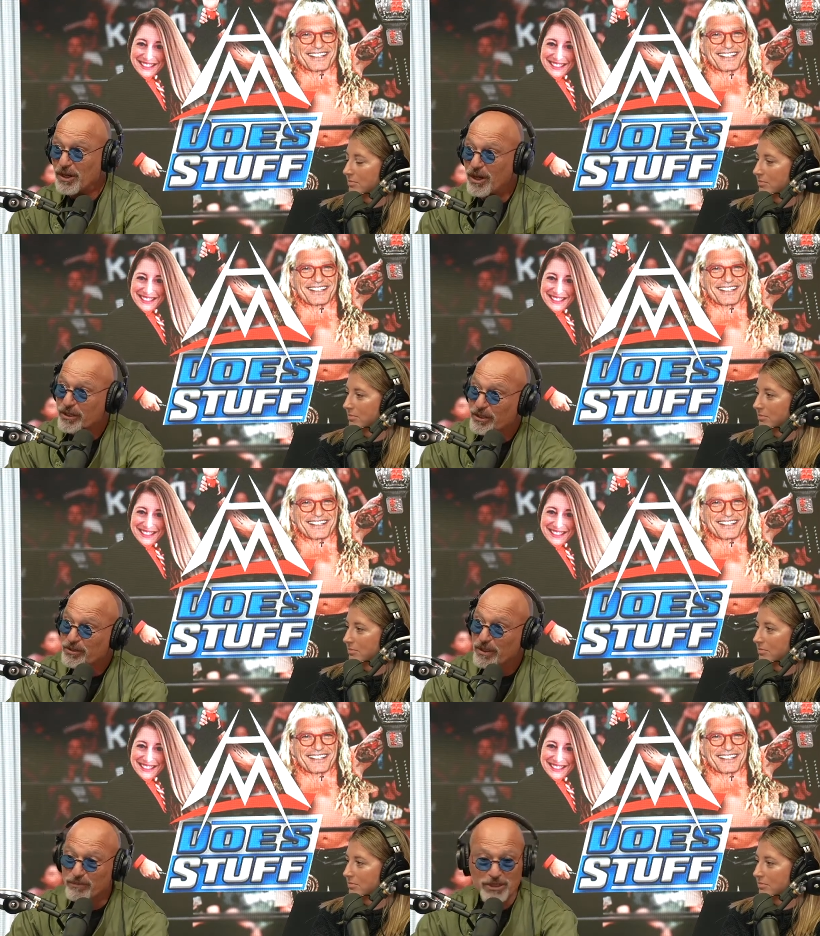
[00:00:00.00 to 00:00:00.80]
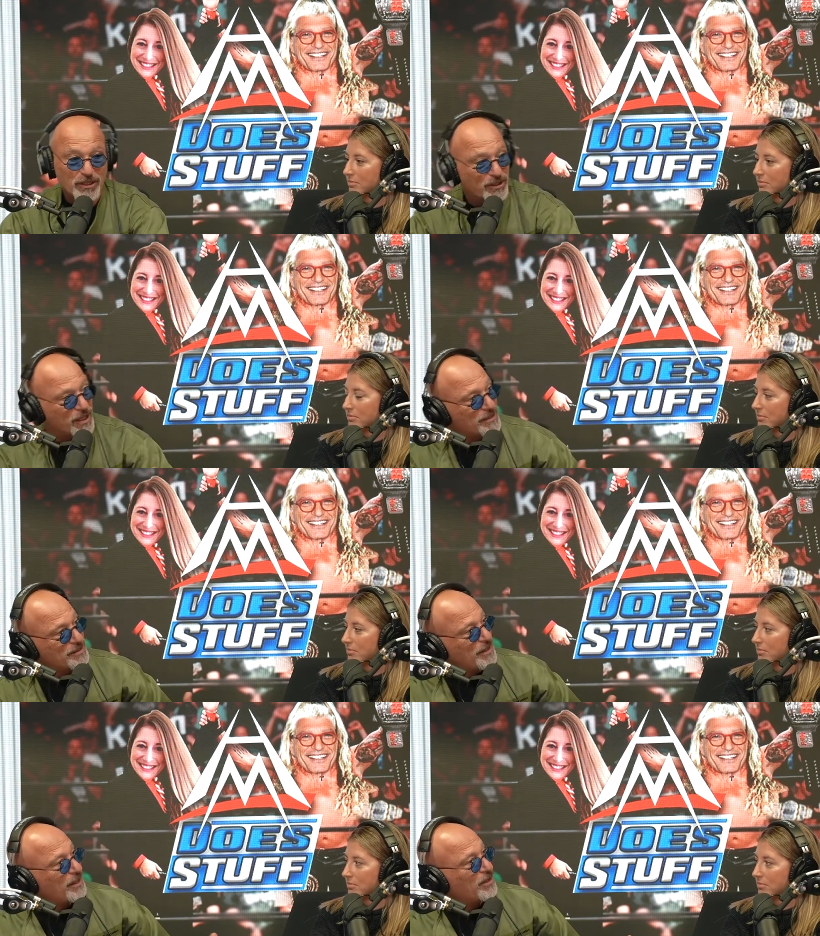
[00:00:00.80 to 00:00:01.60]
Speaker 1: all your dreams. You know, kids
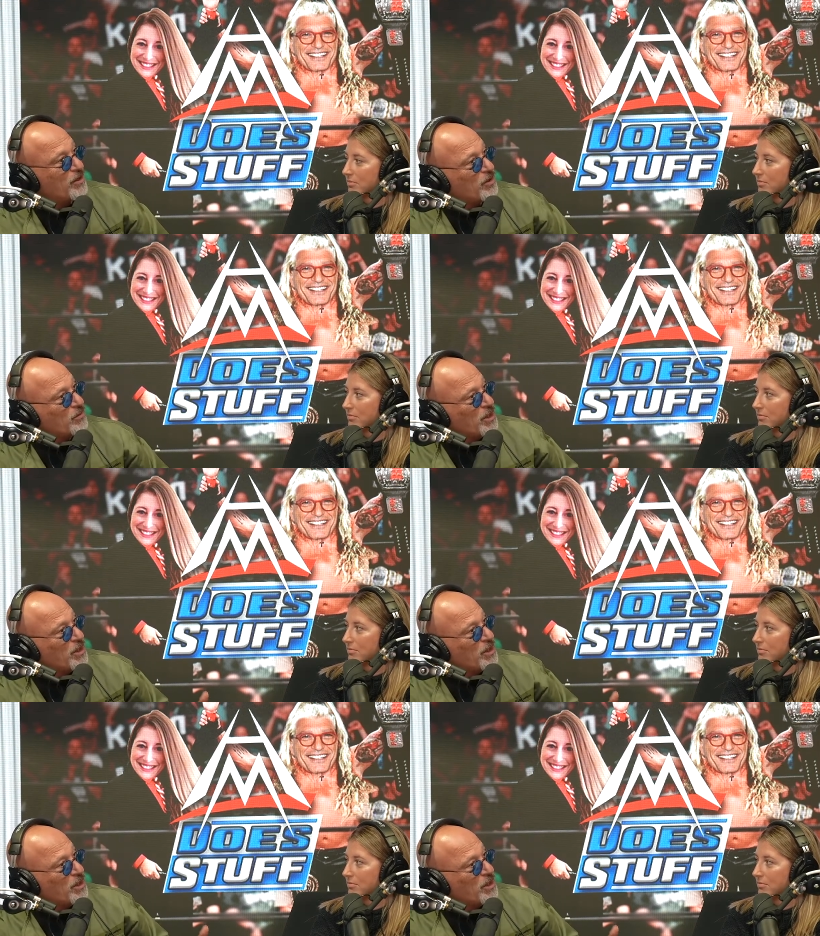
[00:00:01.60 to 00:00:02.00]
sitting at home